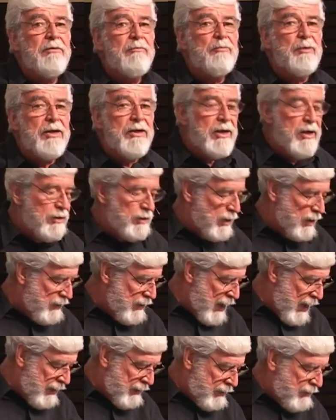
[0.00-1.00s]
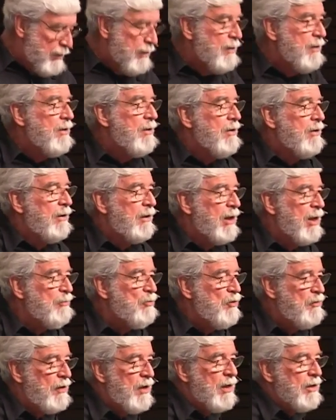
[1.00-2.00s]
been there, done that, and
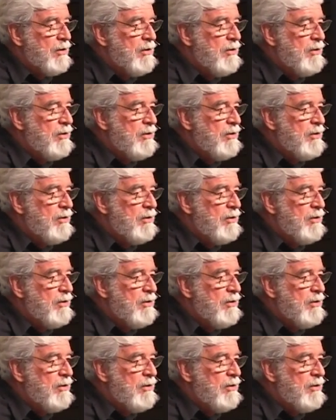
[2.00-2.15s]
move on.